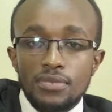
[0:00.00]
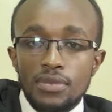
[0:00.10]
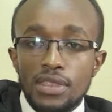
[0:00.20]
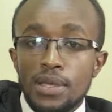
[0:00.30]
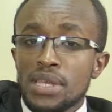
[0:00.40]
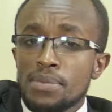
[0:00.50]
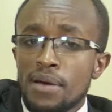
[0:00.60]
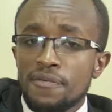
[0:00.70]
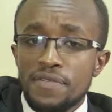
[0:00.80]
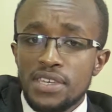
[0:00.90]
the minimum
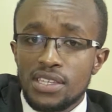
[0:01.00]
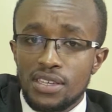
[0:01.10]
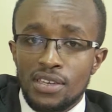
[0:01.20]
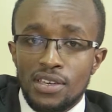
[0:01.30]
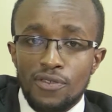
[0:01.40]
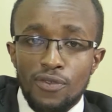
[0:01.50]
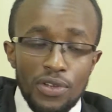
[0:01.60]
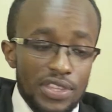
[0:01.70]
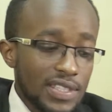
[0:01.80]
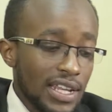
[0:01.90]
fee for
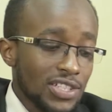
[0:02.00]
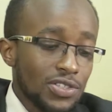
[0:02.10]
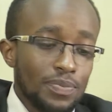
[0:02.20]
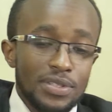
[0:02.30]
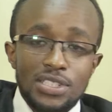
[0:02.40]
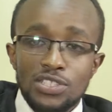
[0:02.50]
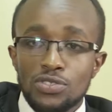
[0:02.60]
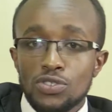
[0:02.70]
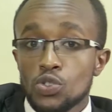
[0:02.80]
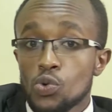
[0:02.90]
this election
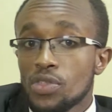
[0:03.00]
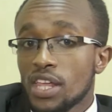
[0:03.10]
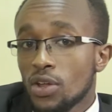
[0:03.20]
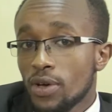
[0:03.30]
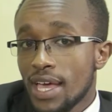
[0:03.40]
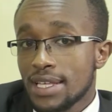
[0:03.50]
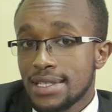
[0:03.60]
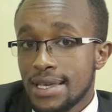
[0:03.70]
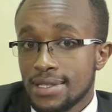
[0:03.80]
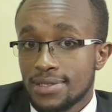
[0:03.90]
petition to the lawyers
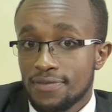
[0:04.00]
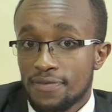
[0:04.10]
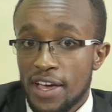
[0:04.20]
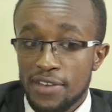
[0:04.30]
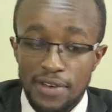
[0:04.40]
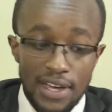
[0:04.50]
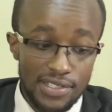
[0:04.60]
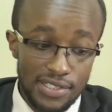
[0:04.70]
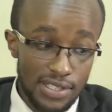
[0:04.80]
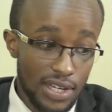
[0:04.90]
is
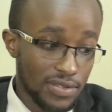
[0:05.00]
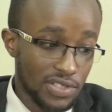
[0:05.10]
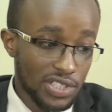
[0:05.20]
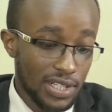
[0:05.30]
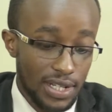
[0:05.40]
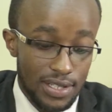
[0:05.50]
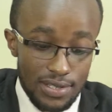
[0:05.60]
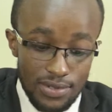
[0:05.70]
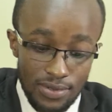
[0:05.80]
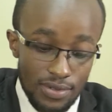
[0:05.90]
500,000 shillings.
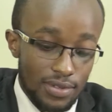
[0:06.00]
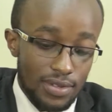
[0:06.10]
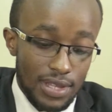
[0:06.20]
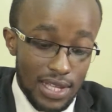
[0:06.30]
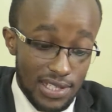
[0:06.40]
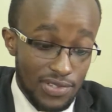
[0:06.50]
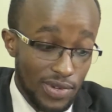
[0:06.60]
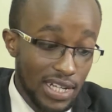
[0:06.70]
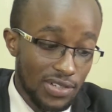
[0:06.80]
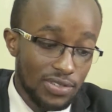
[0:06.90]
So that's
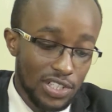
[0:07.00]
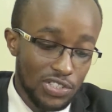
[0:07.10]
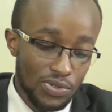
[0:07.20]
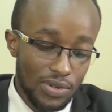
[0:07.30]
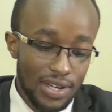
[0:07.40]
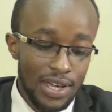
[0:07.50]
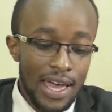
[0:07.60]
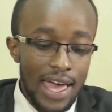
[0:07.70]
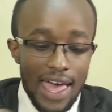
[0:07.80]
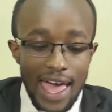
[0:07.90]
really not a joke.
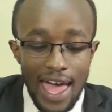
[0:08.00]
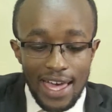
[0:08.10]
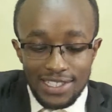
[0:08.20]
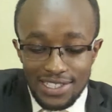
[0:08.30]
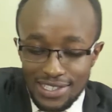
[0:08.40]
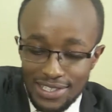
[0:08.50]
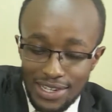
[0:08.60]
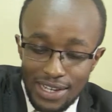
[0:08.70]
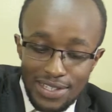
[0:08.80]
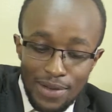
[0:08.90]
And
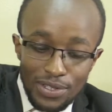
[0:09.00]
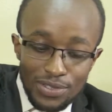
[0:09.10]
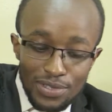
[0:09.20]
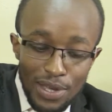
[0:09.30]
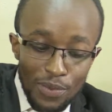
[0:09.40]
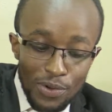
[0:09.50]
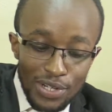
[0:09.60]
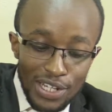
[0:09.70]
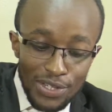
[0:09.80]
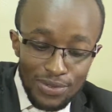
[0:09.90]
onto some good
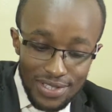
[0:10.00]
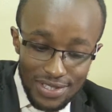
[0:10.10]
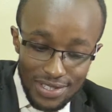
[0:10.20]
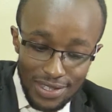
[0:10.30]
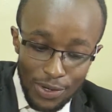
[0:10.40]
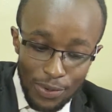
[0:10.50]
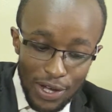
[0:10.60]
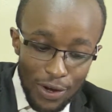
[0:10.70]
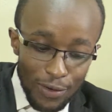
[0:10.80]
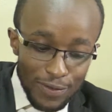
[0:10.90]
news. In the
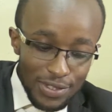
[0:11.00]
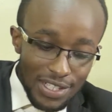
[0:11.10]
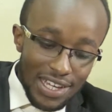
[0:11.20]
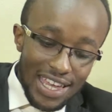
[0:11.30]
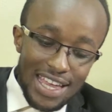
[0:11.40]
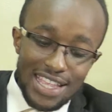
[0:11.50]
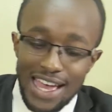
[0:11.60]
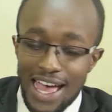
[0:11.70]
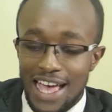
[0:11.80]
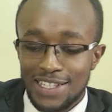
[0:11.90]
wake of today, Kenya
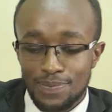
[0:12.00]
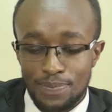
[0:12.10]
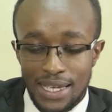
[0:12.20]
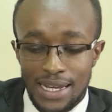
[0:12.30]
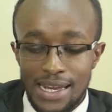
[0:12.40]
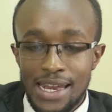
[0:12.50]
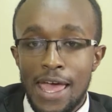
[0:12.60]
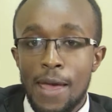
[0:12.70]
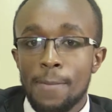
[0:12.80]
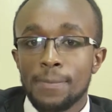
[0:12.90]
has been
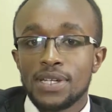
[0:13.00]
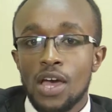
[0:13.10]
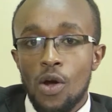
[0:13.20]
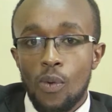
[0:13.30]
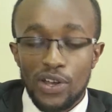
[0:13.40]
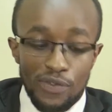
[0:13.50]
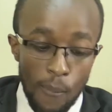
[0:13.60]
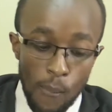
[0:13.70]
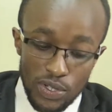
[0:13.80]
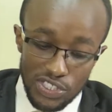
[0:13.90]
named one of the
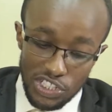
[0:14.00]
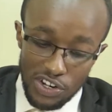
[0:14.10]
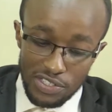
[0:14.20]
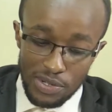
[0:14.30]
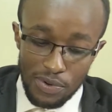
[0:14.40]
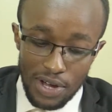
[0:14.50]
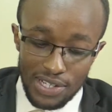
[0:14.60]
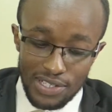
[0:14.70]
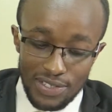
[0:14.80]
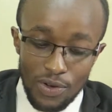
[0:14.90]
most charitable
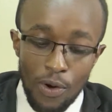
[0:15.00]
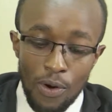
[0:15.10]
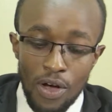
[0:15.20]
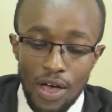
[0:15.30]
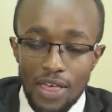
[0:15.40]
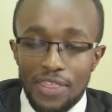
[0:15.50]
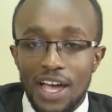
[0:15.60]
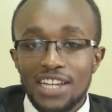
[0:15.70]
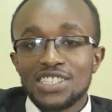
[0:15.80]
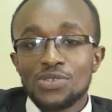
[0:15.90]
countries, or the
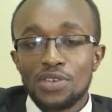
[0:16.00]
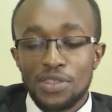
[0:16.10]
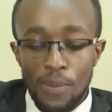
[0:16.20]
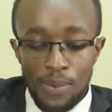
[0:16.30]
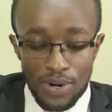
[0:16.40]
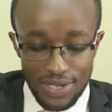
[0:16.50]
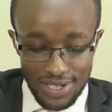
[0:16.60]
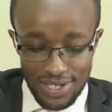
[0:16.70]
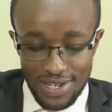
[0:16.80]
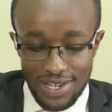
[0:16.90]
country with the
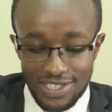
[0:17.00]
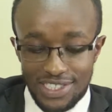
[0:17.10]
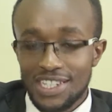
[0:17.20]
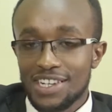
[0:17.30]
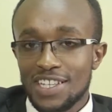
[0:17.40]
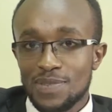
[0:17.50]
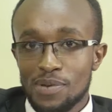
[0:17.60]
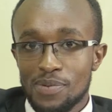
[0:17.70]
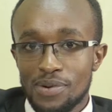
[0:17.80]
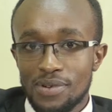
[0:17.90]
most generous
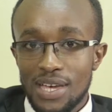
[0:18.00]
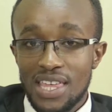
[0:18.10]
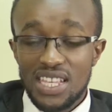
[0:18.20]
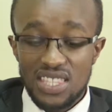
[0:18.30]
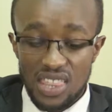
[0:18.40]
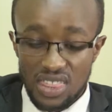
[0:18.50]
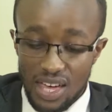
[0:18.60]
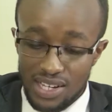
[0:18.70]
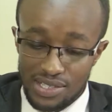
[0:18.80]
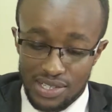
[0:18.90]
people. And that's the
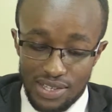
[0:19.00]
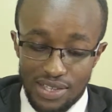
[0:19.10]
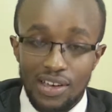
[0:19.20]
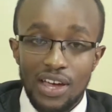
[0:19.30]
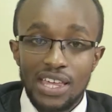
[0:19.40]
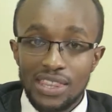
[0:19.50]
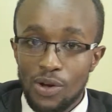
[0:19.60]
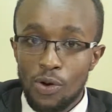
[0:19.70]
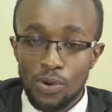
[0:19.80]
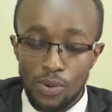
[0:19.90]
third in the
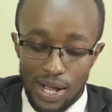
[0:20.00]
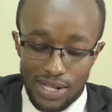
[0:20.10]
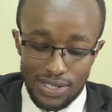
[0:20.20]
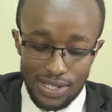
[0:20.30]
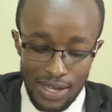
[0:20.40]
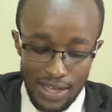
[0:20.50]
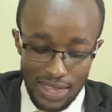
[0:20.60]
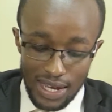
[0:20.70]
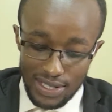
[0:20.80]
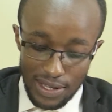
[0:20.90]
whole world.
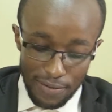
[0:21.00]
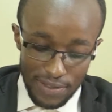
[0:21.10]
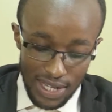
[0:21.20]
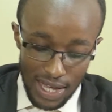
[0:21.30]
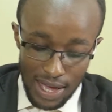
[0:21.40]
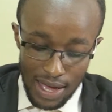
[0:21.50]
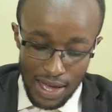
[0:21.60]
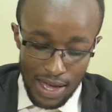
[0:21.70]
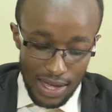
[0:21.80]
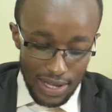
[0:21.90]
That is after
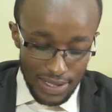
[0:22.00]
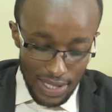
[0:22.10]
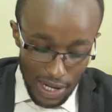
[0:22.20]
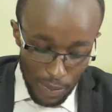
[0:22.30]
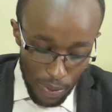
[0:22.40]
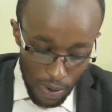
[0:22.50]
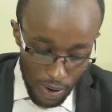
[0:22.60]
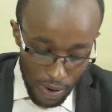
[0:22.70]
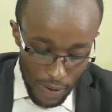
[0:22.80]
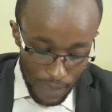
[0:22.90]

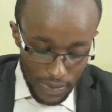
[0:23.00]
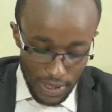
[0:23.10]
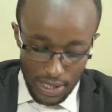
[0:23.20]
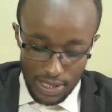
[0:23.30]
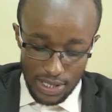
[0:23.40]
Singapore and